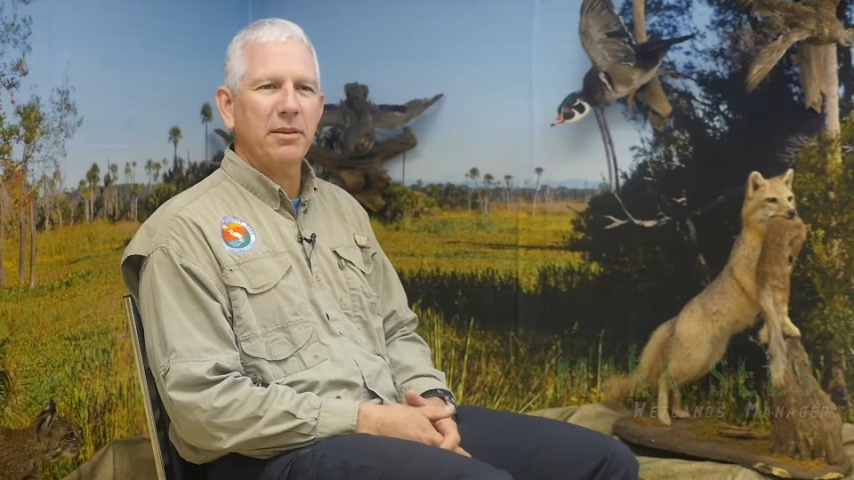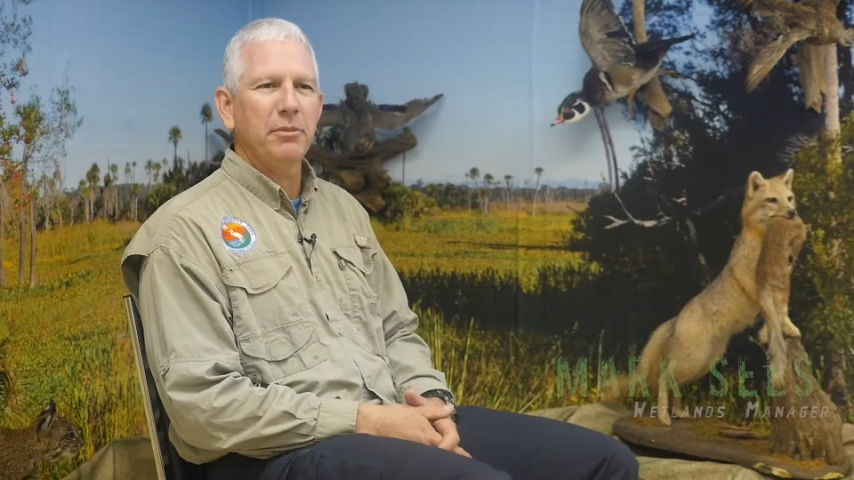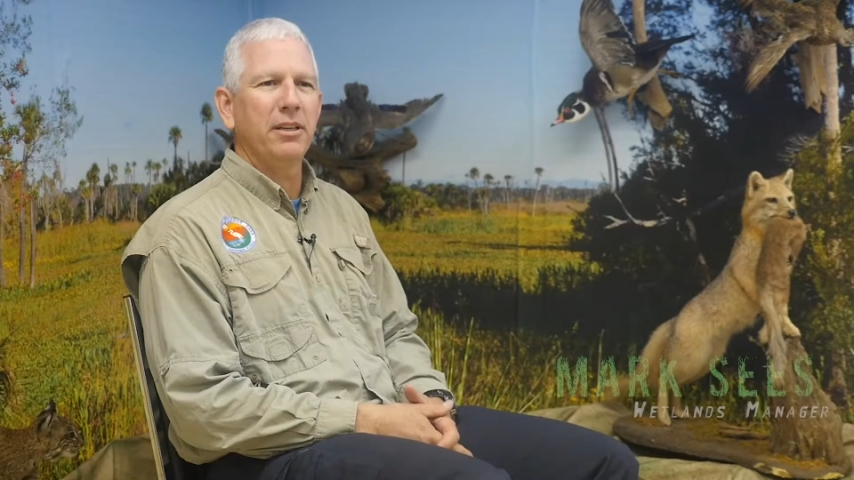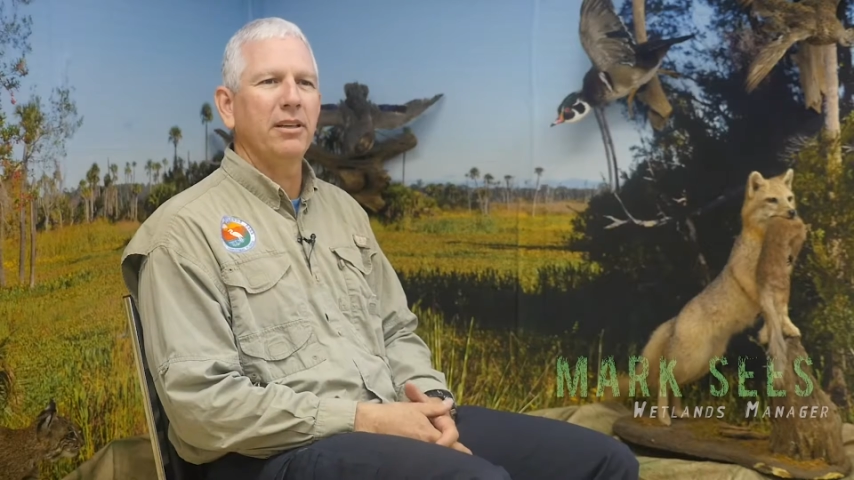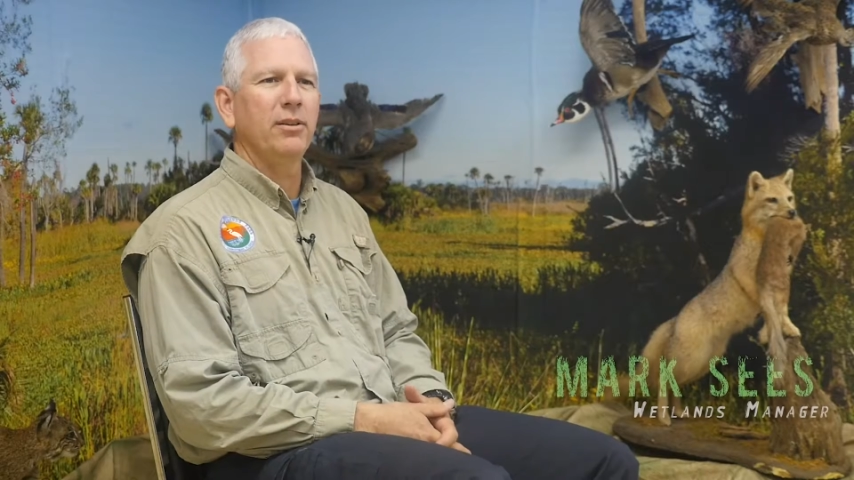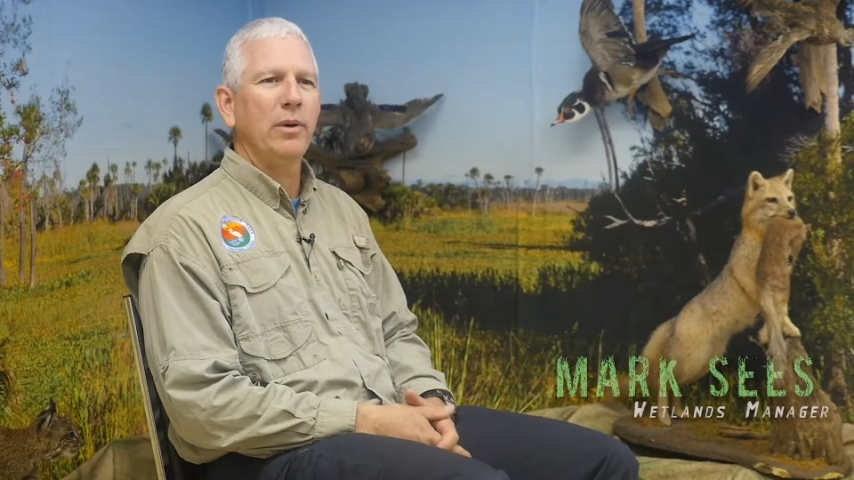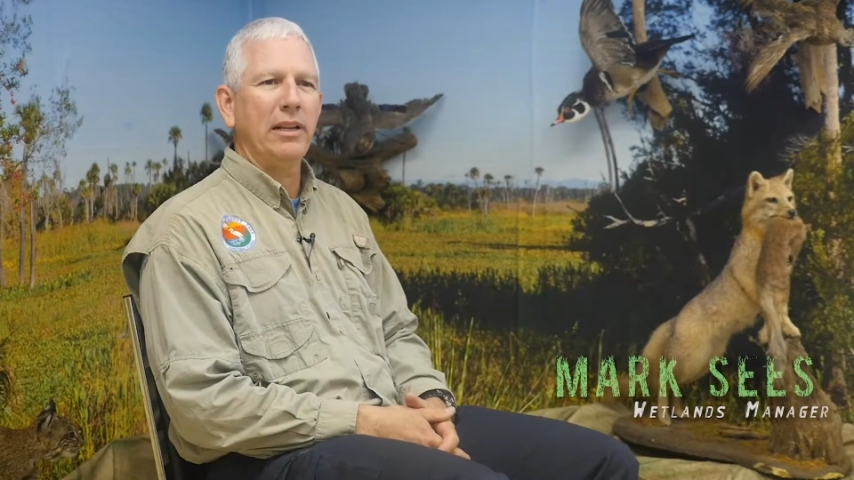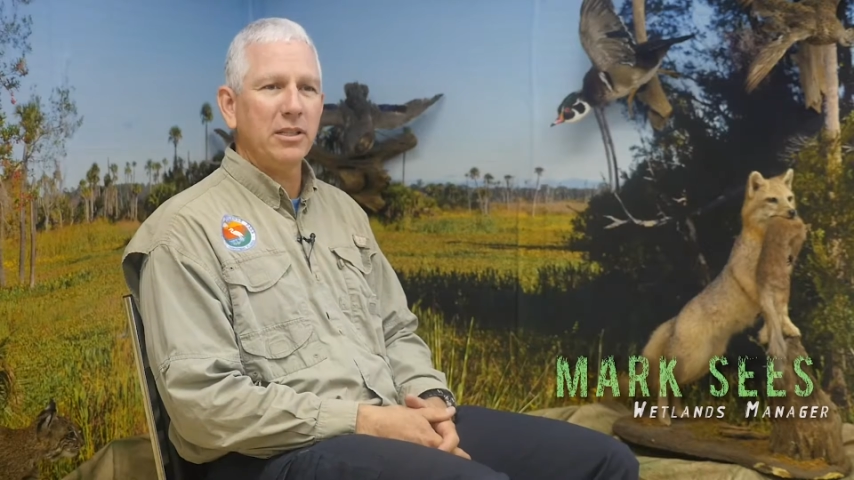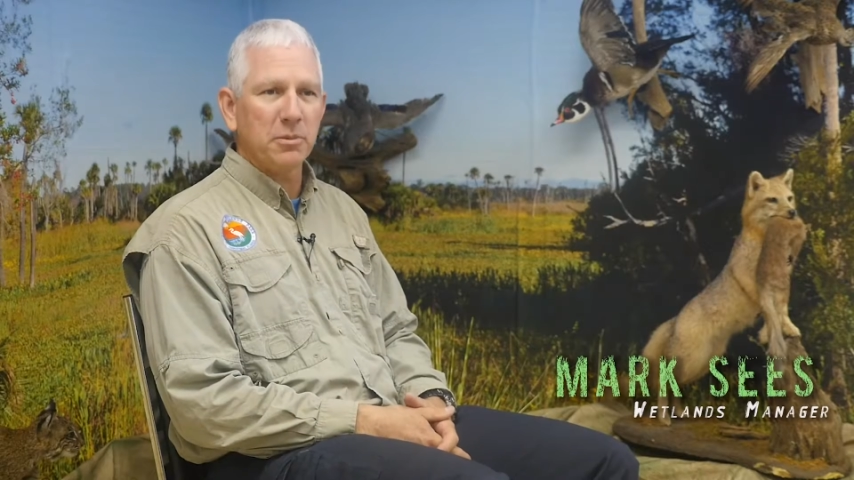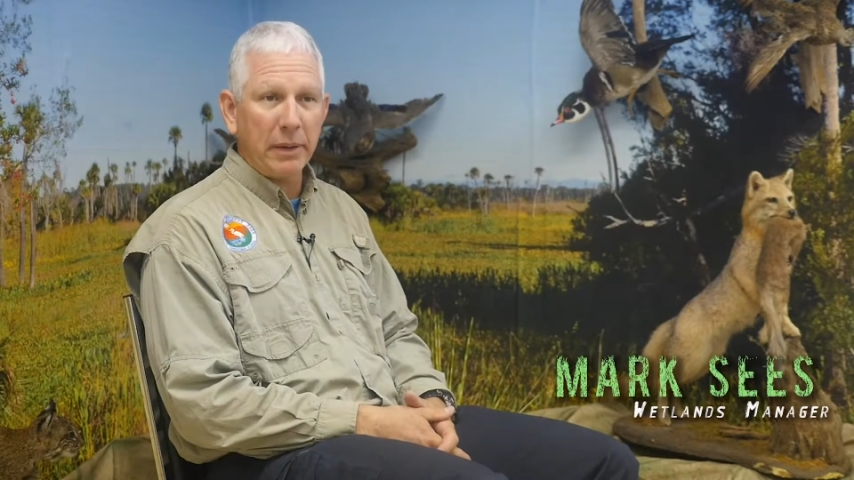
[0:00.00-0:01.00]
I'm the
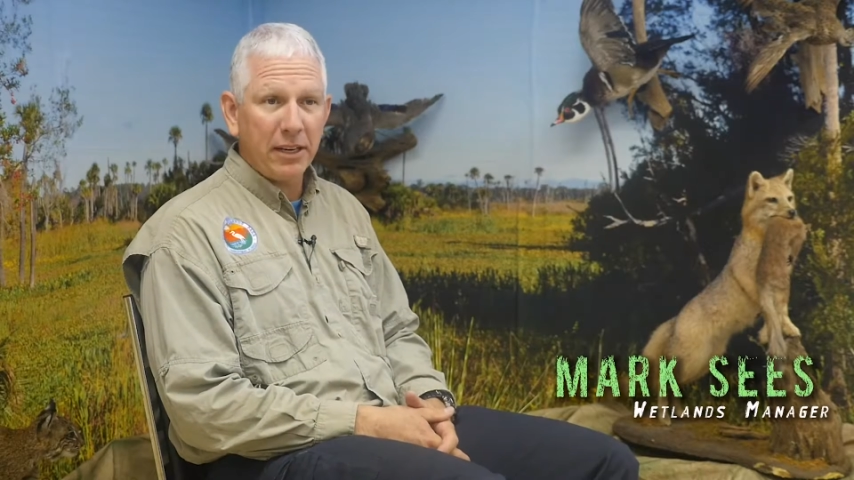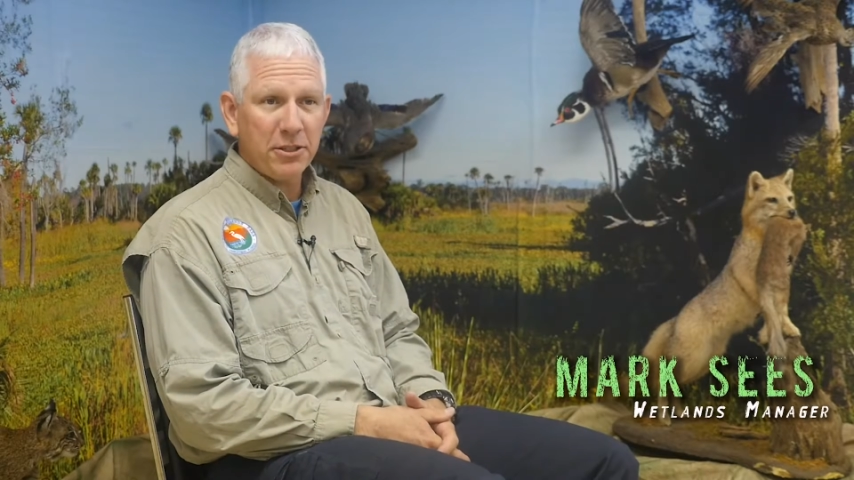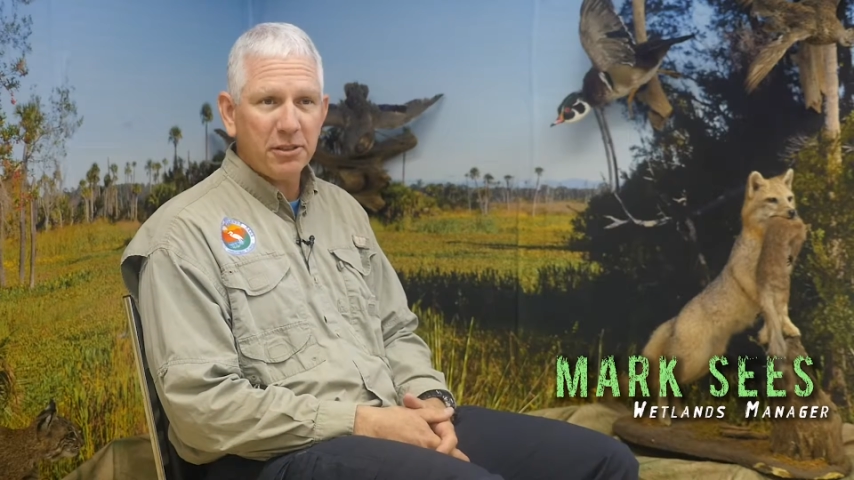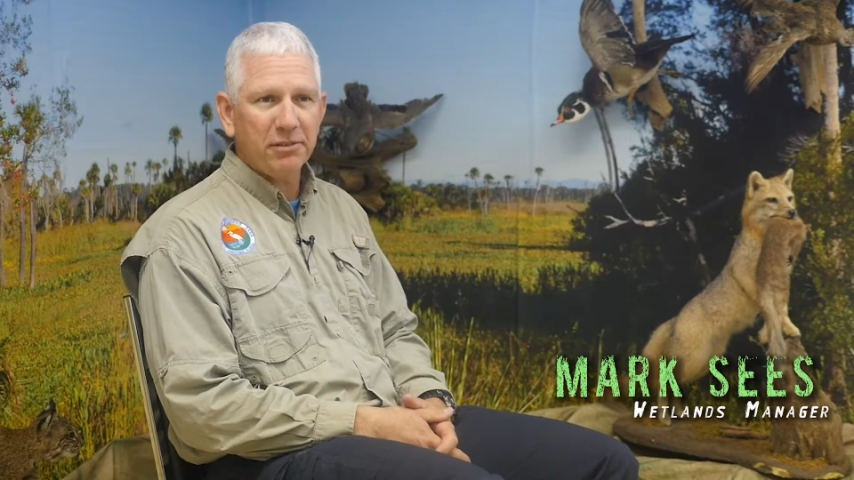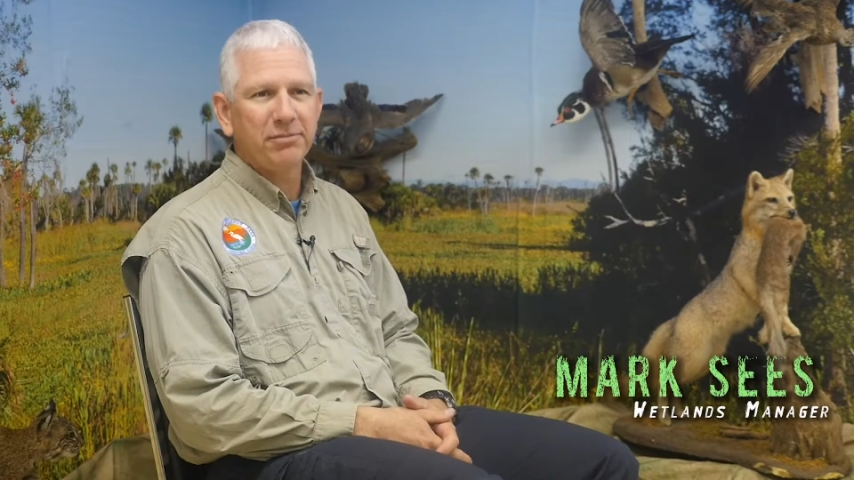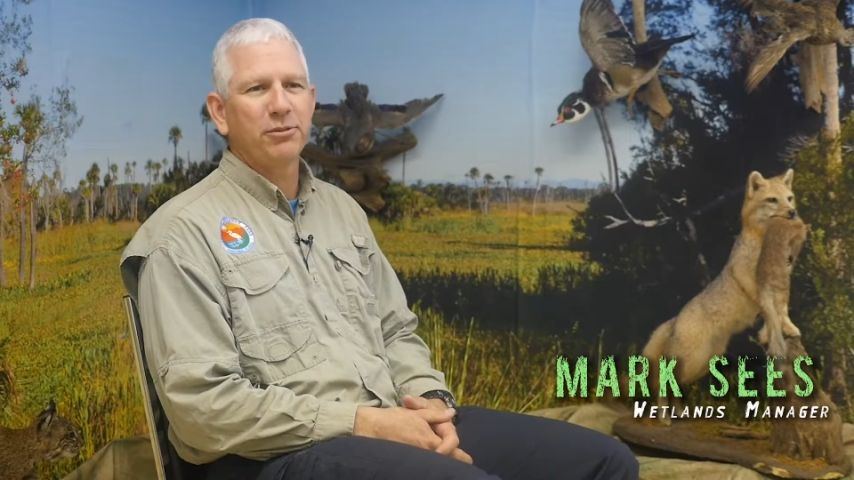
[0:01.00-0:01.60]
Wetlands Manager